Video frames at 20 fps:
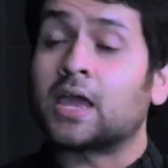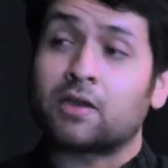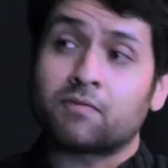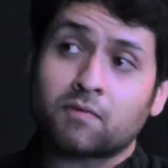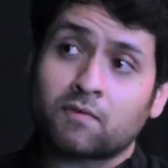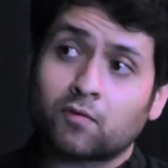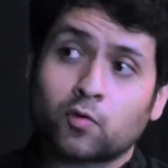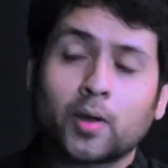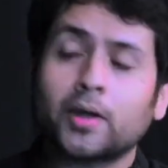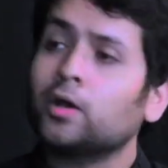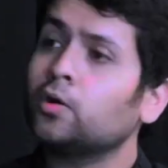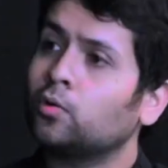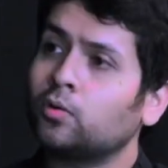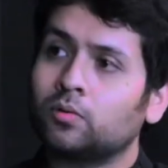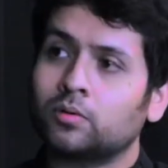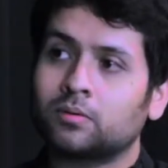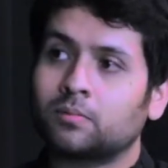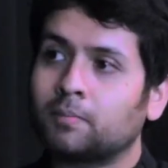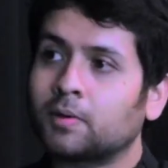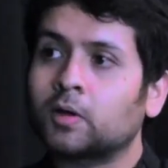If you were going,
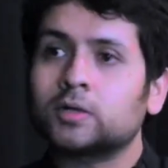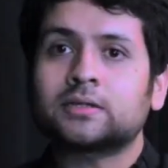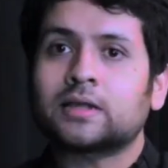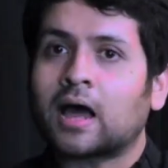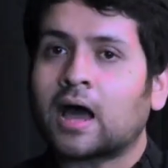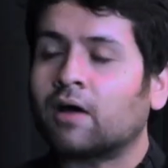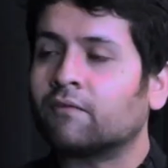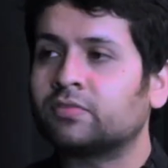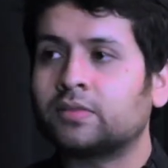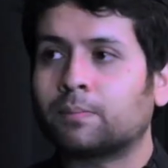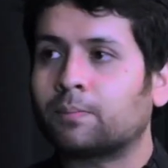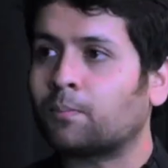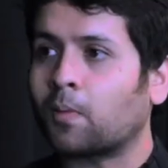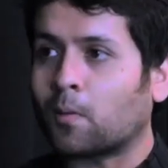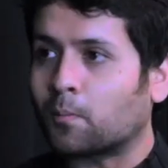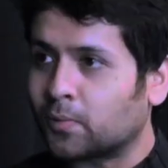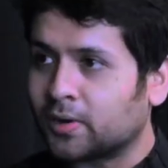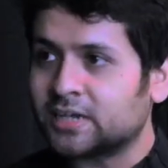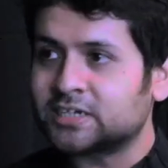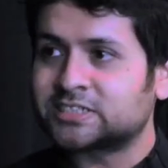no, because half the
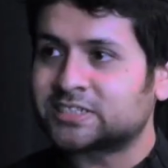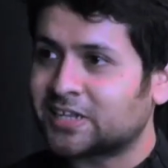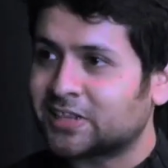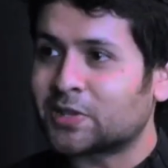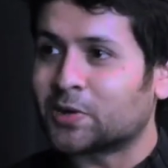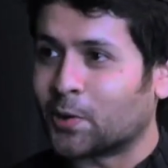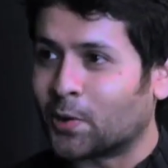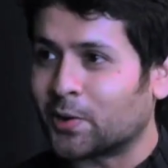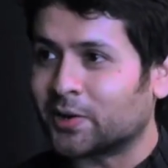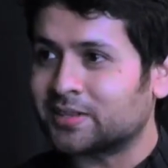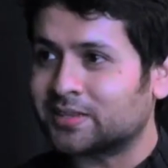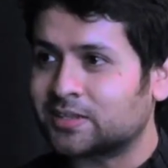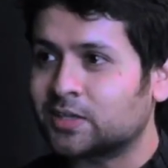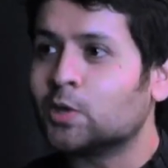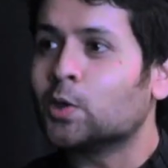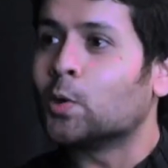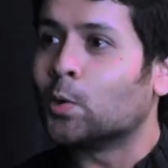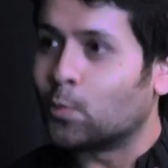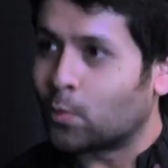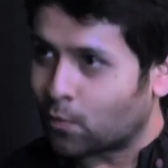population in the north
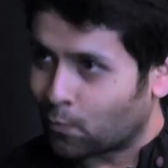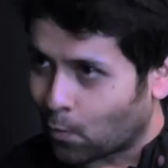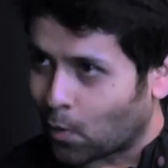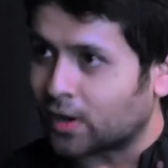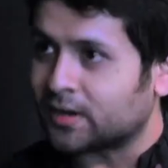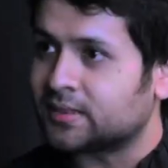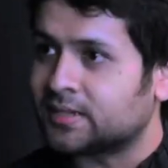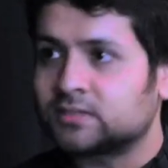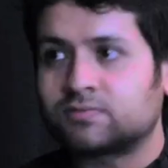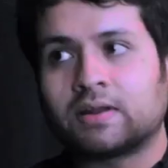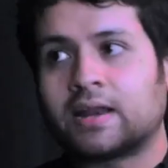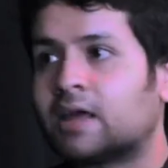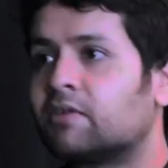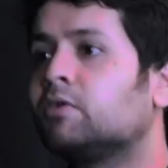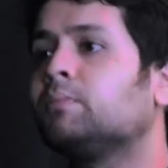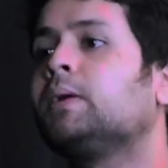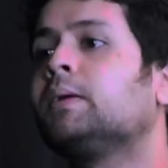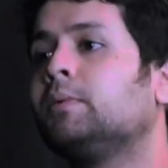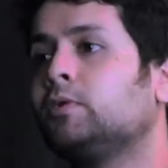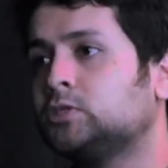who want this will
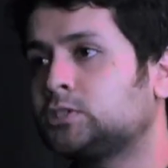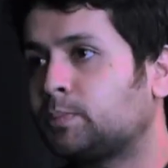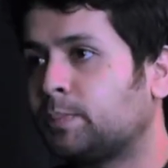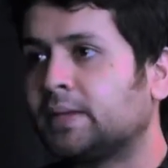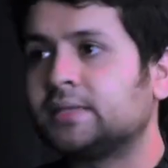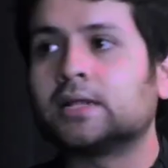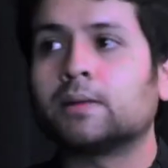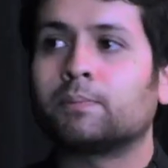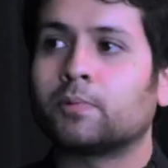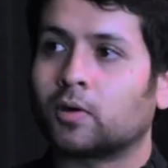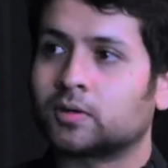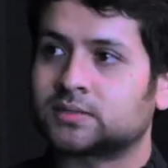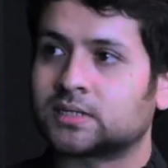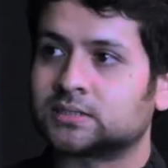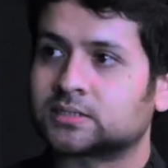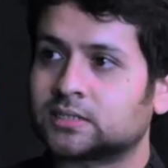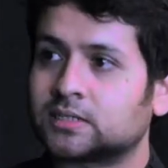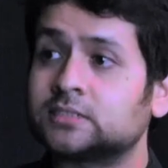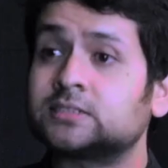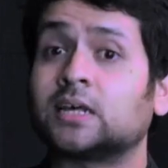never be able to speak that pure
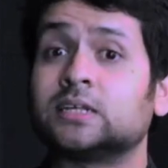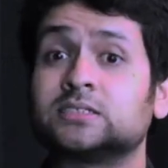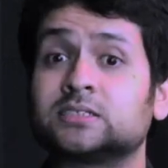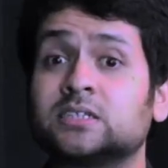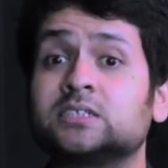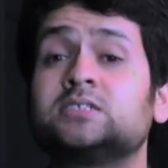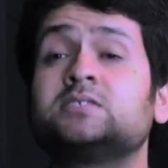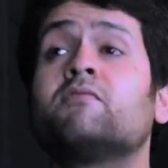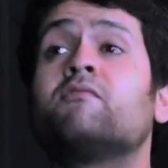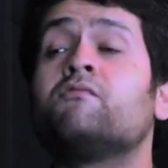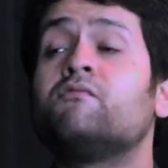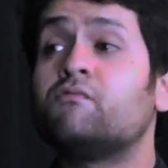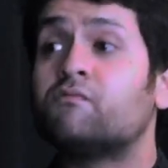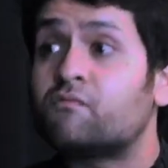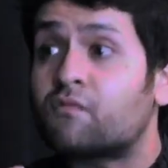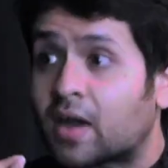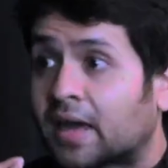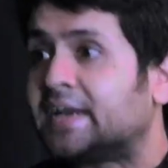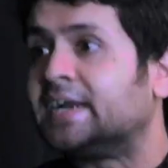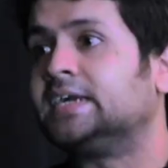Sanskrit. The Sanskrit is a
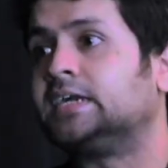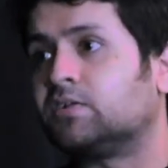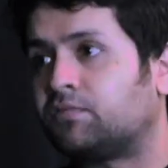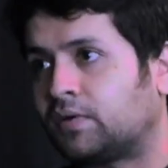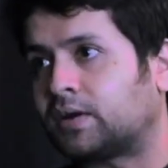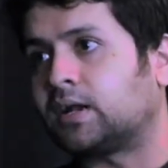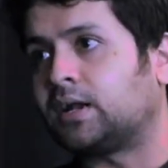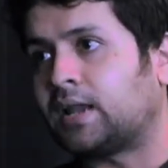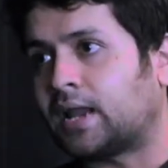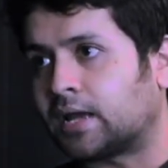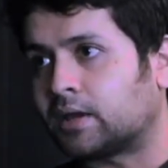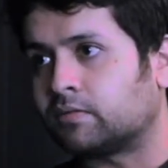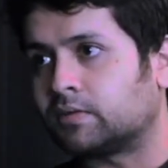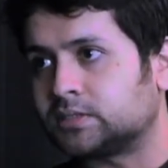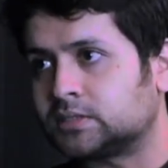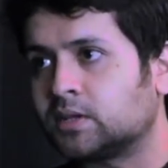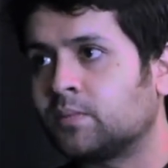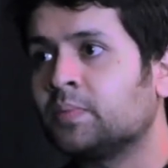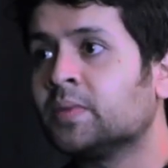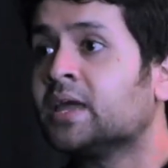very difficult
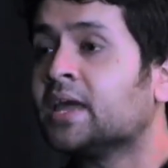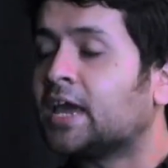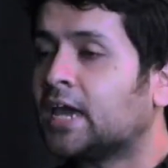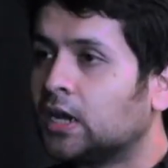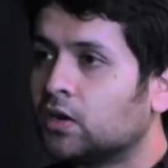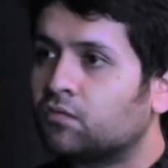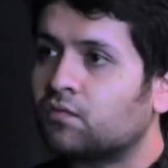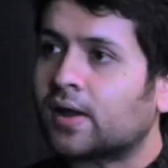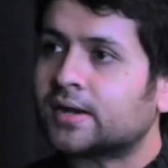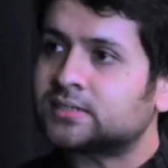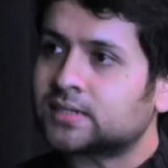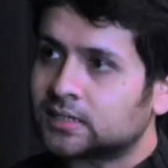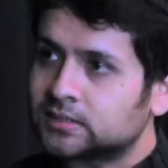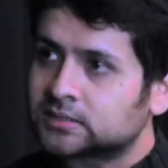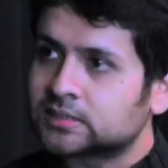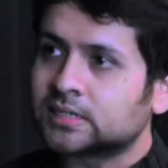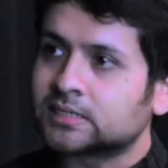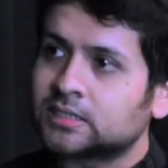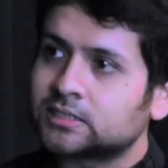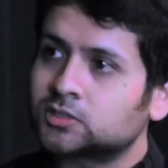language. In fact,
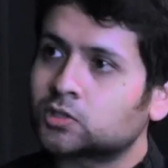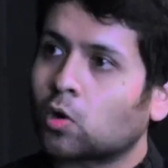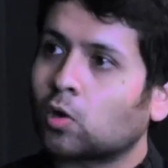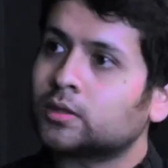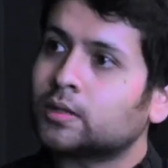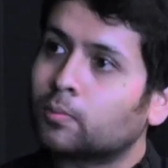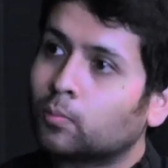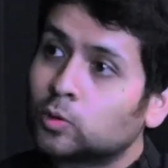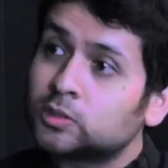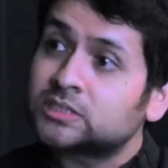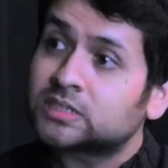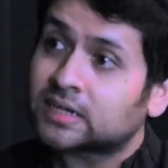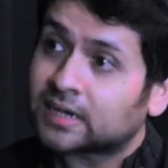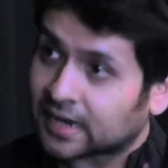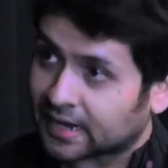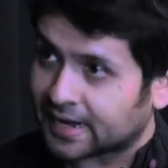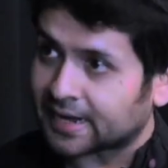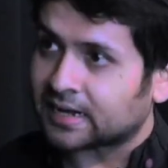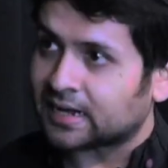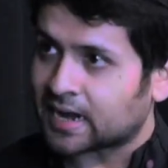Sanskrit is called the most
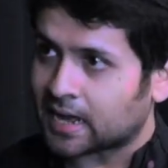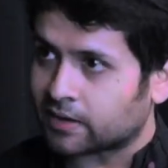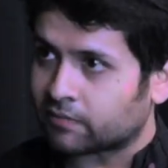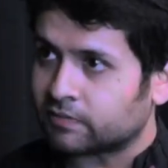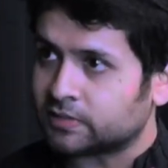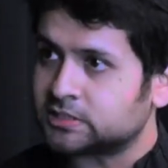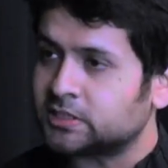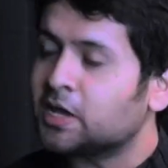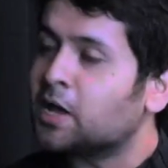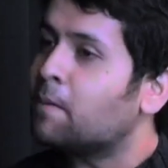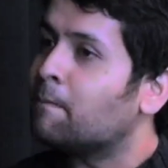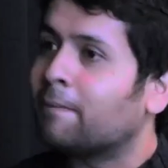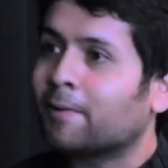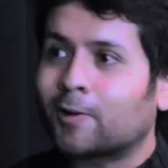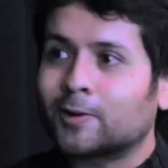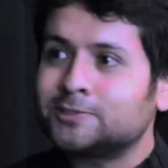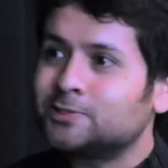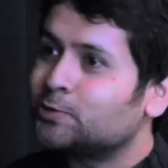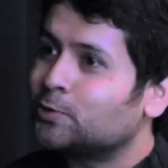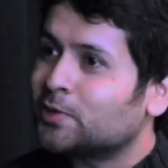correct language
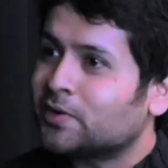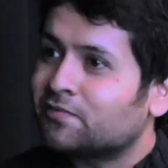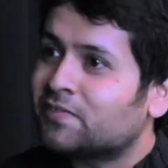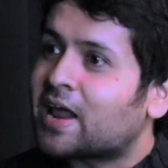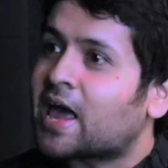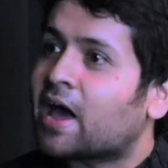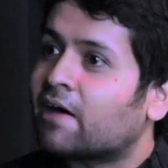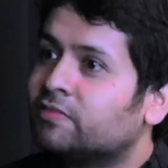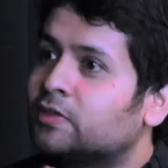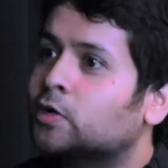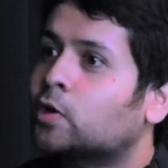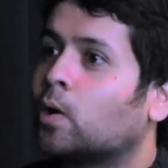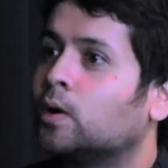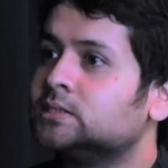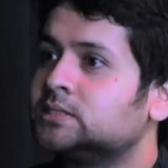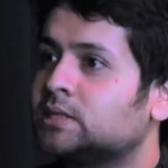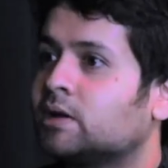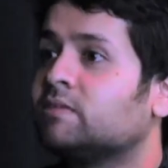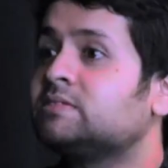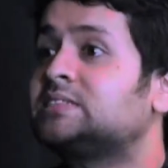because you don't even have the
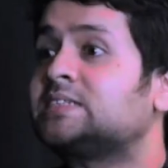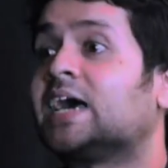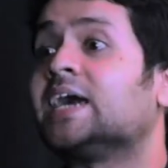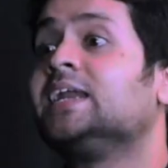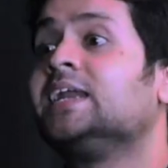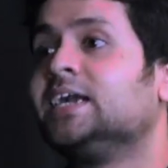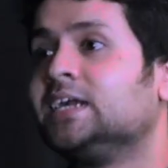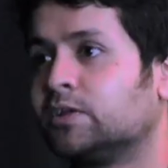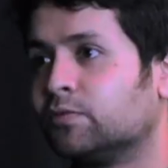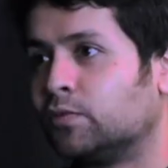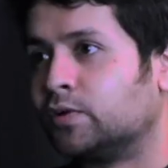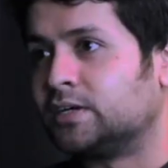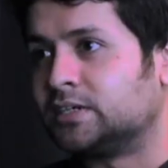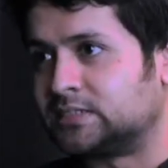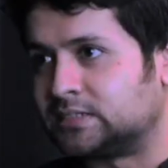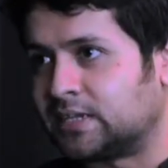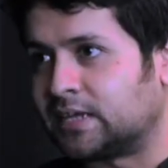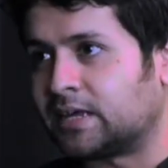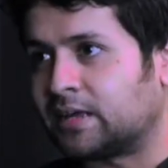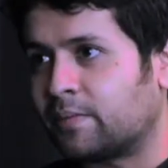concept of silent
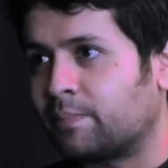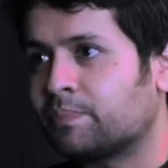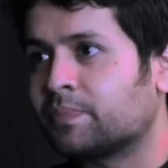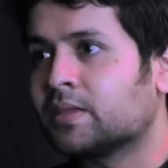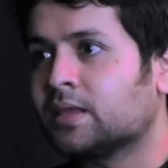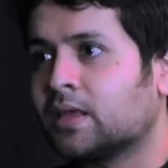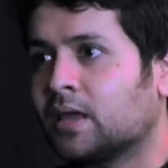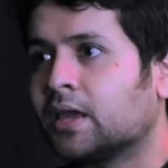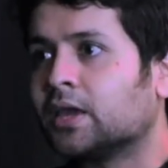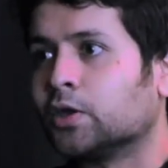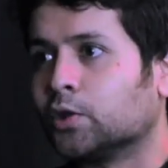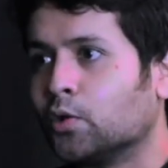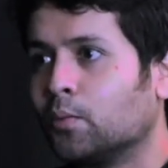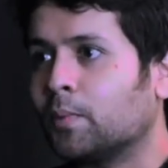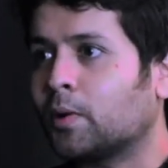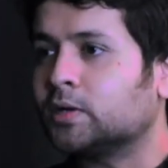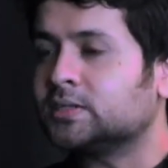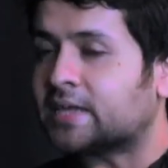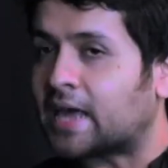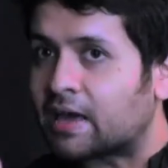words there.
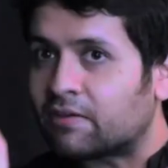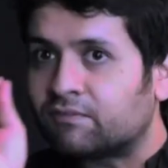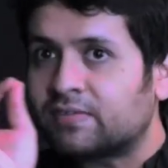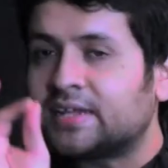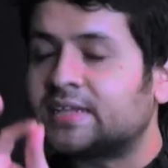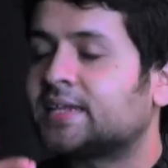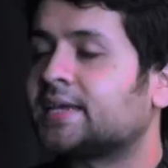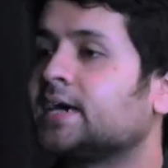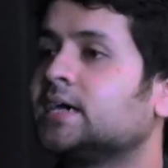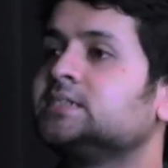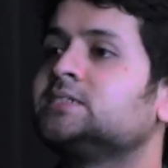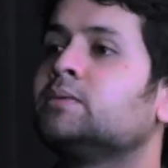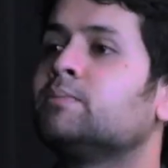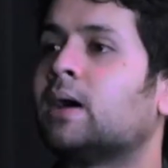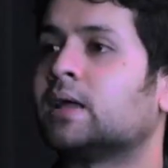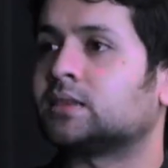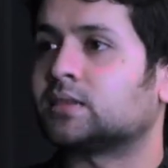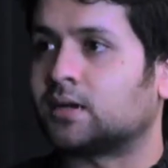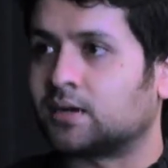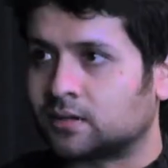Because everything has a
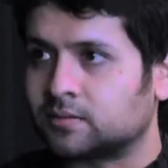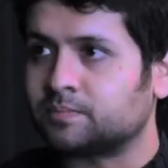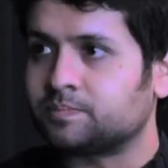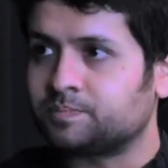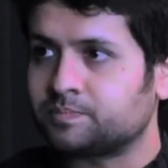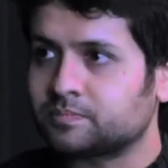matra.